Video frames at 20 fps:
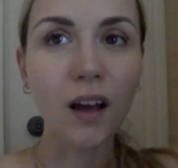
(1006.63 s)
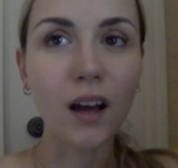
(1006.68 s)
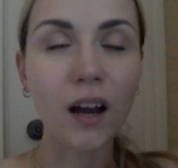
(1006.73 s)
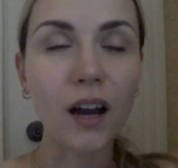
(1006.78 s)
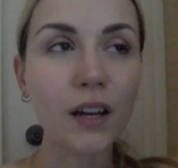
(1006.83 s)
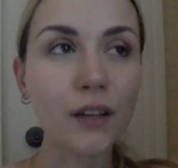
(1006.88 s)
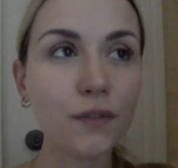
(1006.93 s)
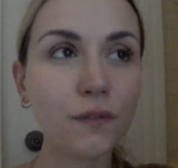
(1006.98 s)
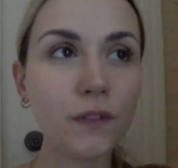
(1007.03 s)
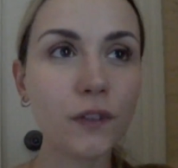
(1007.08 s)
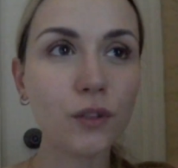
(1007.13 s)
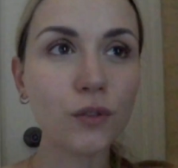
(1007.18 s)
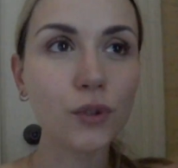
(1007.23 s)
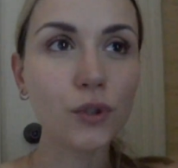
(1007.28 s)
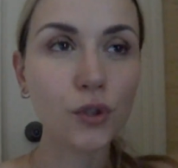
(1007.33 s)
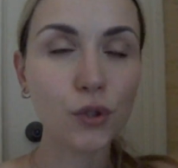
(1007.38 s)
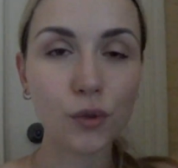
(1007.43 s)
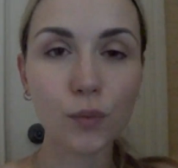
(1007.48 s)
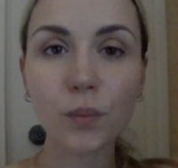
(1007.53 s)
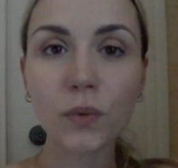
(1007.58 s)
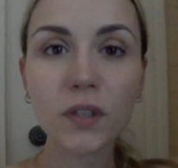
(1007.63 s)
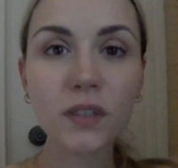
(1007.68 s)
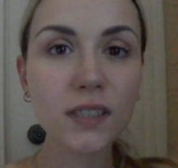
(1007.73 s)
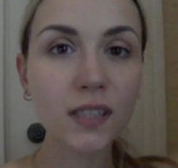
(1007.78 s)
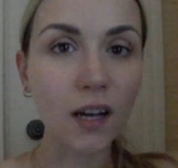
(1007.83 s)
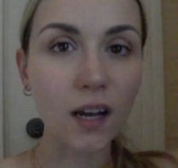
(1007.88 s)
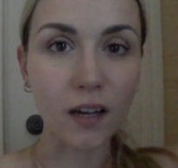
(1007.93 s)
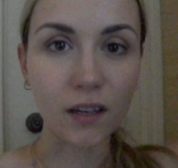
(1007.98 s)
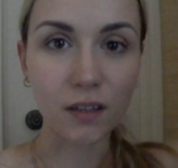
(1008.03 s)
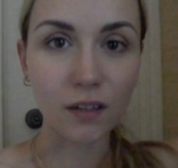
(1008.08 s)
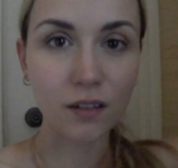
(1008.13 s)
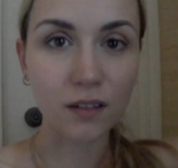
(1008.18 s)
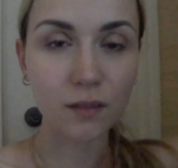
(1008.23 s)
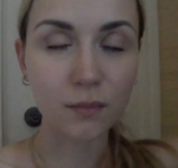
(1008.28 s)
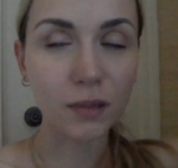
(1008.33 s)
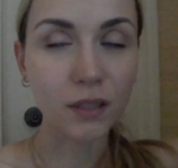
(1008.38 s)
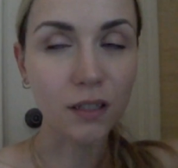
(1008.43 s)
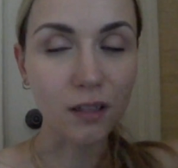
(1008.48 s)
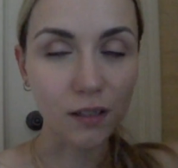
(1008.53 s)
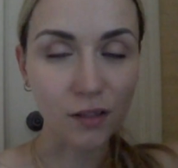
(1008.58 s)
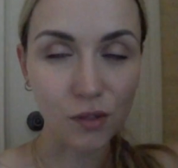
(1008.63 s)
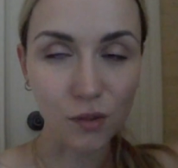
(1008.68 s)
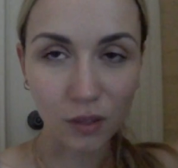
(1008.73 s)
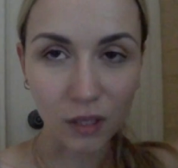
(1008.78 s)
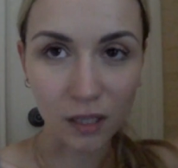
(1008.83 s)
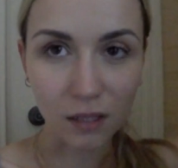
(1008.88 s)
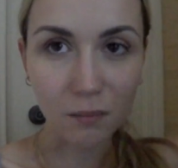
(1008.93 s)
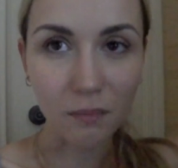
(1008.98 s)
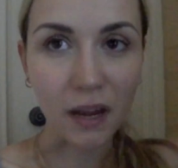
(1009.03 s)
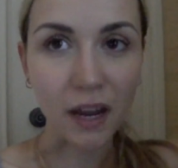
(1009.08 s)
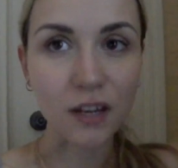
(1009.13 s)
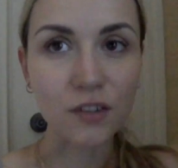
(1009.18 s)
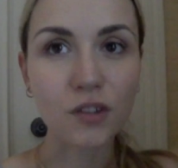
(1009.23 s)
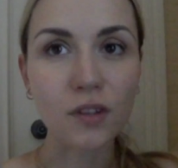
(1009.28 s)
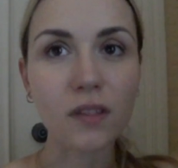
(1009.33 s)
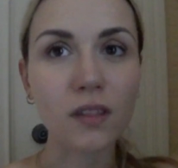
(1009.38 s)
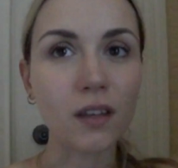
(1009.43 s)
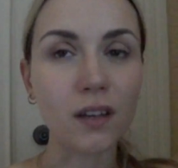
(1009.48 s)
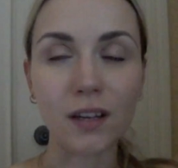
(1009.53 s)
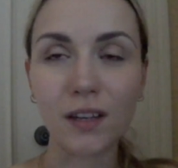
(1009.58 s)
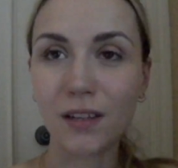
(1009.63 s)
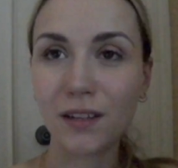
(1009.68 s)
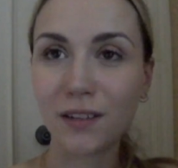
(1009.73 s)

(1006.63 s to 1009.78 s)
I feel super tired because you can imagine that I